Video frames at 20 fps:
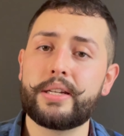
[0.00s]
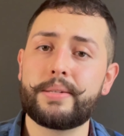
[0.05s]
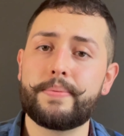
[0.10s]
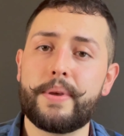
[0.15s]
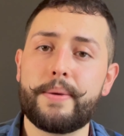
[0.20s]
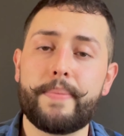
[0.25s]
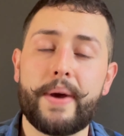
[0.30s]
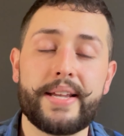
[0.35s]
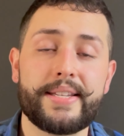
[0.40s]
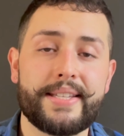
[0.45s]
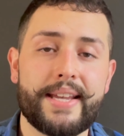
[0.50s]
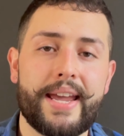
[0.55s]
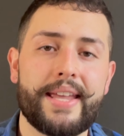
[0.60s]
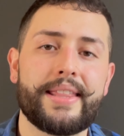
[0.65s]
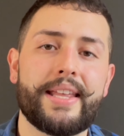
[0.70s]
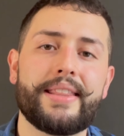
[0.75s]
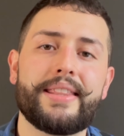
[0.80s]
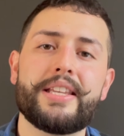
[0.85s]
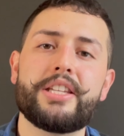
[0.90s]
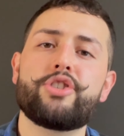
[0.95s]
to me by
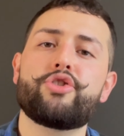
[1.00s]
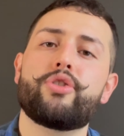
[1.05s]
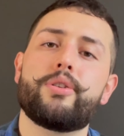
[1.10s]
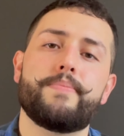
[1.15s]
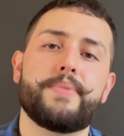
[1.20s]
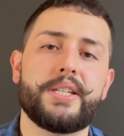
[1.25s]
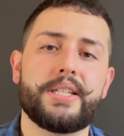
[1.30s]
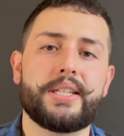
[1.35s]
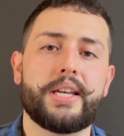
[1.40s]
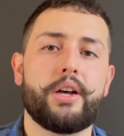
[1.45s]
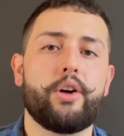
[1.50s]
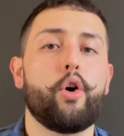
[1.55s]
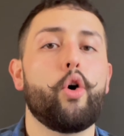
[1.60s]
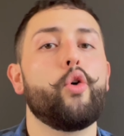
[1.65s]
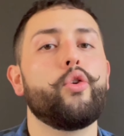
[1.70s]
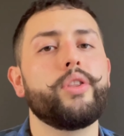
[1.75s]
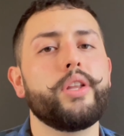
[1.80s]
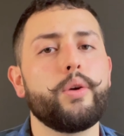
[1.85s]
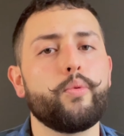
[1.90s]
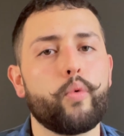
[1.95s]
saying that this trim detail
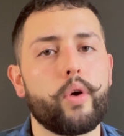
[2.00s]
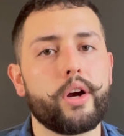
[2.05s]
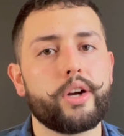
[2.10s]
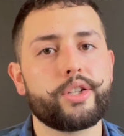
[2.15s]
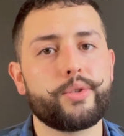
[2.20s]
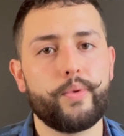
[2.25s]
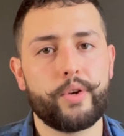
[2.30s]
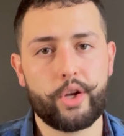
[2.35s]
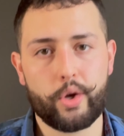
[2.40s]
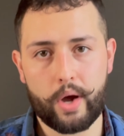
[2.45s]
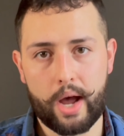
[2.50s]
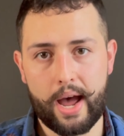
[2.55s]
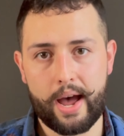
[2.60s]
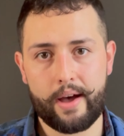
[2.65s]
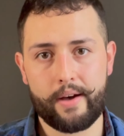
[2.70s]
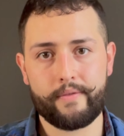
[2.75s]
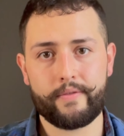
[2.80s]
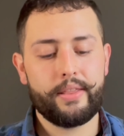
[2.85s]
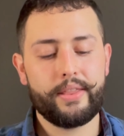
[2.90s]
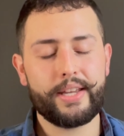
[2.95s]
only works when you
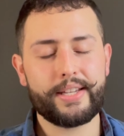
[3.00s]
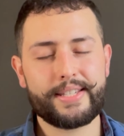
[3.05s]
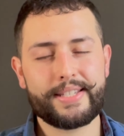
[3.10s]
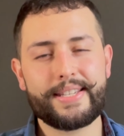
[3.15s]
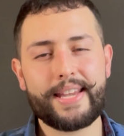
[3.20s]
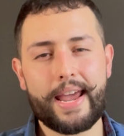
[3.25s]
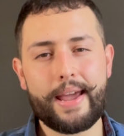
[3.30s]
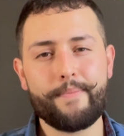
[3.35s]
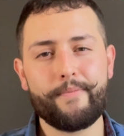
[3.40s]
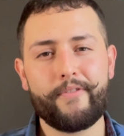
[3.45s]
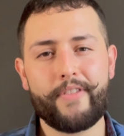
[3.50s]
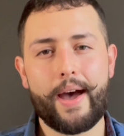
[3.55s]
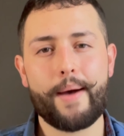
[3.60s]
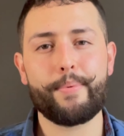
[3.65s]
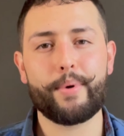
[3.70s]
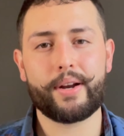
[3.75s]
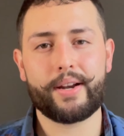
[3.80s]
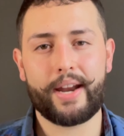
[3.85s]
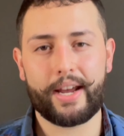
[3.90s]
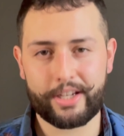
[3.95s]
have the same
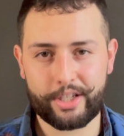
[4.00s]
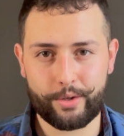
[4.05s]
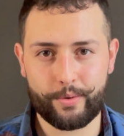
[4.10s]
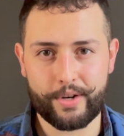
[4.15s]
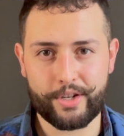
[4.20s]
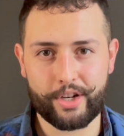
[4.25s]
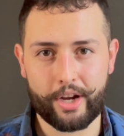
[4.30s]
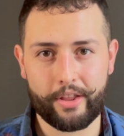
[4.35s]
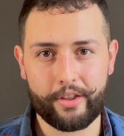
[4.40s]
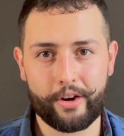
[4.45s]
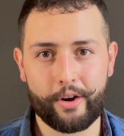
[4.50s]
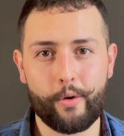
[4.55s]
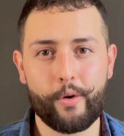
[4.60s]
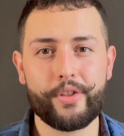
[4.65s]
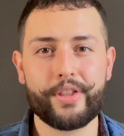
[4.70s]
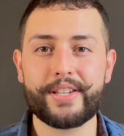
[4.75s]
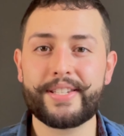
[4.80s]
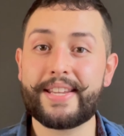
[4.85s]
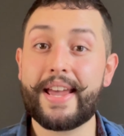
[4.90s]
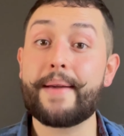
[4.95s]
fabric next to each other,
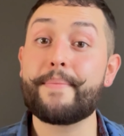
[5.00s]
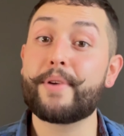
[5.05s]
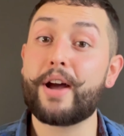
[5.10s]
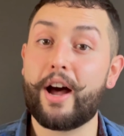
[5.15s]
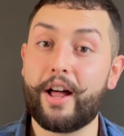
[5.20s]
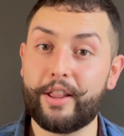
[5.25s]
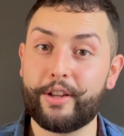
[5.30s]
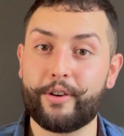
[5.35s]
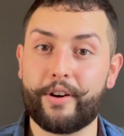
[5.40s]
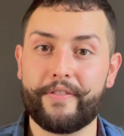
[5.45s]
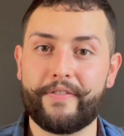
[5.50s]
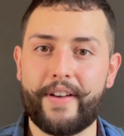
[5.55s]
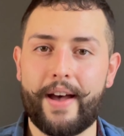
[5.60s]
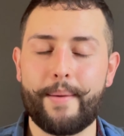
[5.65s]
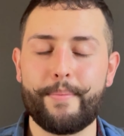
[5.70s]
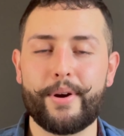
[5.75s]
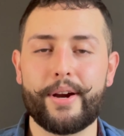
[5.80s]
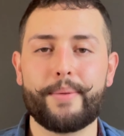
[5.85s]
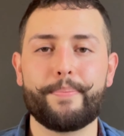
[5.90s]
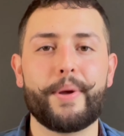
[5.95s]
or the same color of
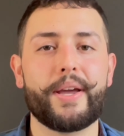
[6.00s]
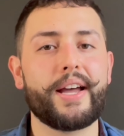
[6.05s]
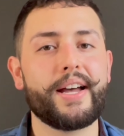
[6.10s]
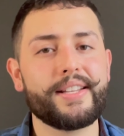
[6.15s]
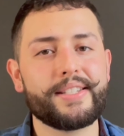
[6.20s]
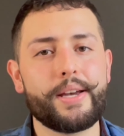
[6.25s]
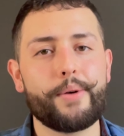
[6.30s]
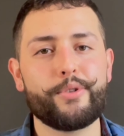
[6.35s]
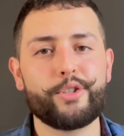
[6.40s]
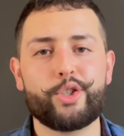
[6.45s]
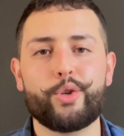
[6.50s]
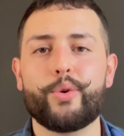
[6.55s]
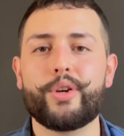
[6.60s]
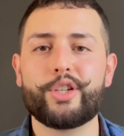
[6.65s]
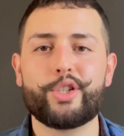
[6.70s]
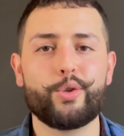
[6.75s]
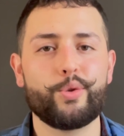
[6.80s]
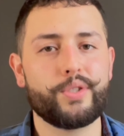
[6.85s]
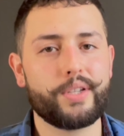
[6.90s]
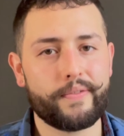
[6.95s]
fabric. Because I was
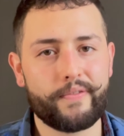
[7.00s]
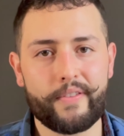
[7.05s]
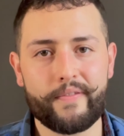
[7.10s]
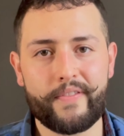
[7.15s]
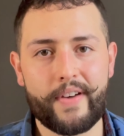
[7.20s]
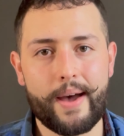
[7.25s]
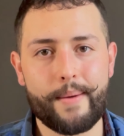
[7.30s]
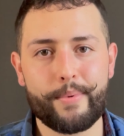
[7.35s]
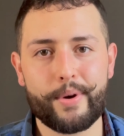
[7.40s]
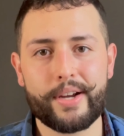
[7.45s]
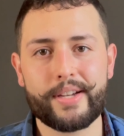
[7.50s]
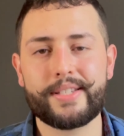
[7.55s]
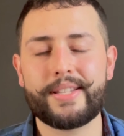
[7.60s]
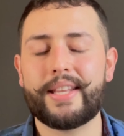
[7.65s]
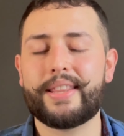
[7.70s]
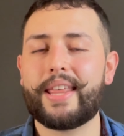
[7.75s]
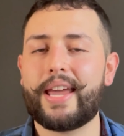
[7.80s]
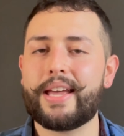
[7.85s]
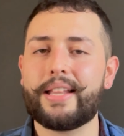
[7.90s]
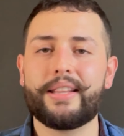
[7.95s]
doing 2 different fabrics,
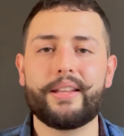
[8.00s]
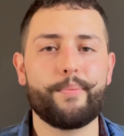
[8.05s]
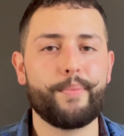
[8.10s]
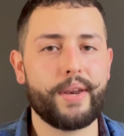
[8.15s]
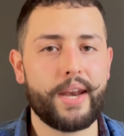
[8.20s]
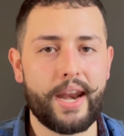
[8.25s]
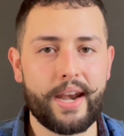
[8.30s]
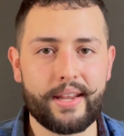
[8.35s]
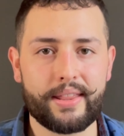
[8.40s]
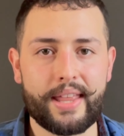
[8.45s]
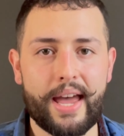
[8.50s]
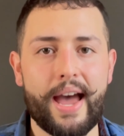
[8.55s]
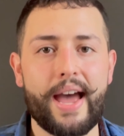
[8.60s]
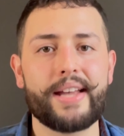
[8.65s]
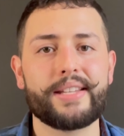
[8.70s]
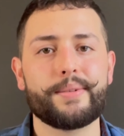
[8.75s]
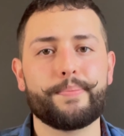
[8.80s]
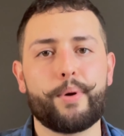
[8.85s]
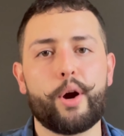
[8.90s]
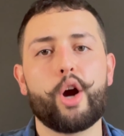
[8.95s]
that they eliminated
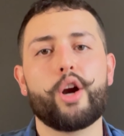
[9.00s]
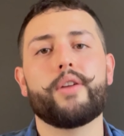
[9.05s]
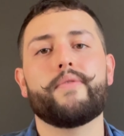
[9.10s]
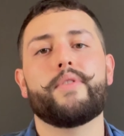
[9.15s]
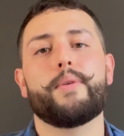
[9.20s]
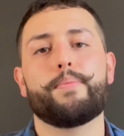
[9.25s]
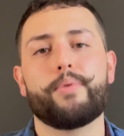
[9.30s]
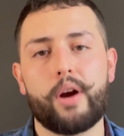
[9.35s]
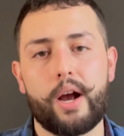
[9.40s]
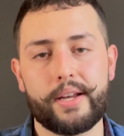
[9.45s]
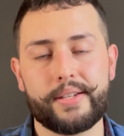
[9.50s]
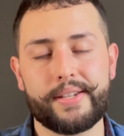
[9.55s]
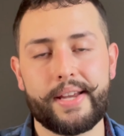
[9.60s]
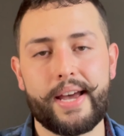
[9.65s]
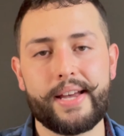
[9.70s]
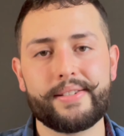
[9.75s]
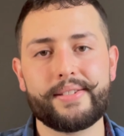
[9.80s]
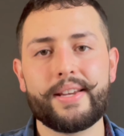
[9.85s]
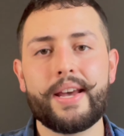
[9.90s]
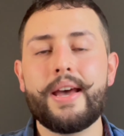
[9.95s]
that as a part of the
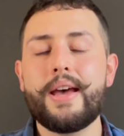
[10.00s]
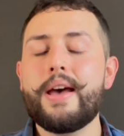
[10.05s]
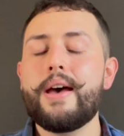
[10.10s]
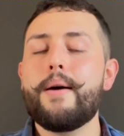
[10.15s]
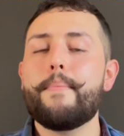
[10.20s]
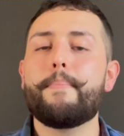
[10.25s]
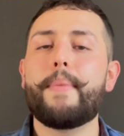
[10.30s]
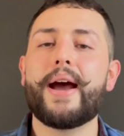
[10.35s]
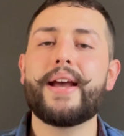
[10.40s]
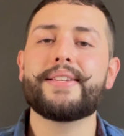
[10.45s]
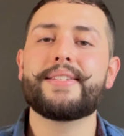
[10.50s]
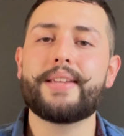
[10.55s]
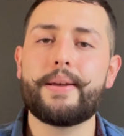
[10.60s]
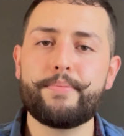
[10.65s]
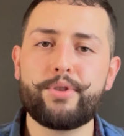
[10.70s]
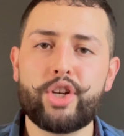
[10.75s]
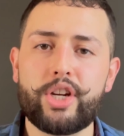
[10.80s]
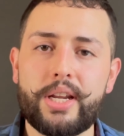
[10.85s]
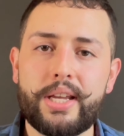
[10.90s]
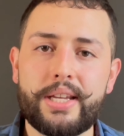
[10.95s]
process. My
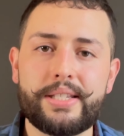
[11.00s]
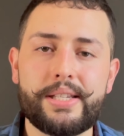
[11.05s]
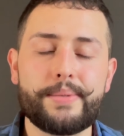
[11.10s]
assumption is